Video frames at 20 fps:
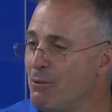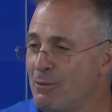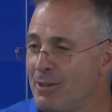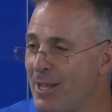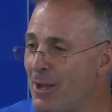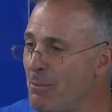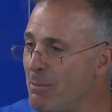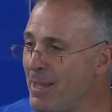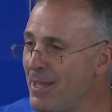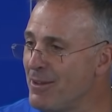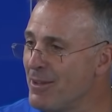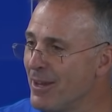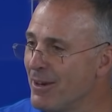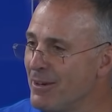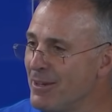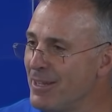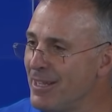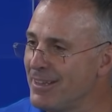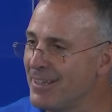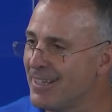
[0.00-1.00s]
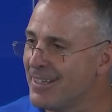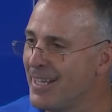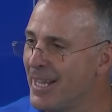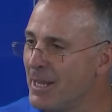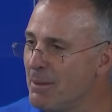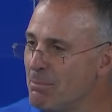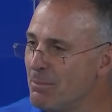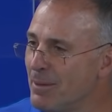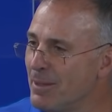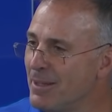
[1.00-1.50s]
You tell me, Gary. You got the
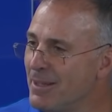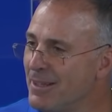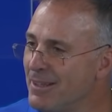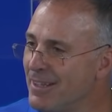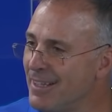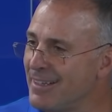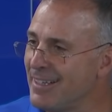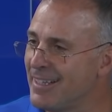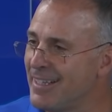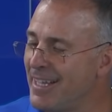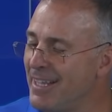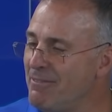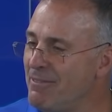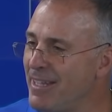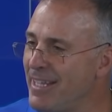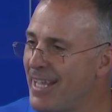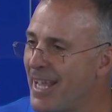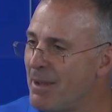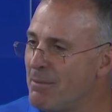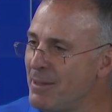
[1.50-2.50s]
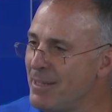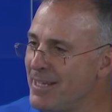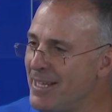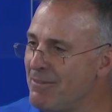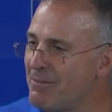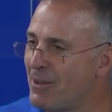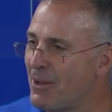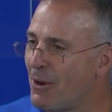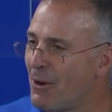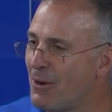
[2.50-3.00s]
tape. You got the TV game. You
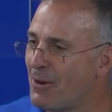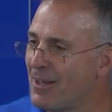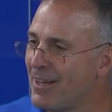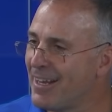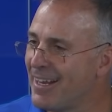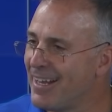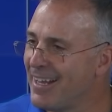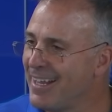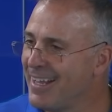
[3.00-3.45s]
DVR'd it.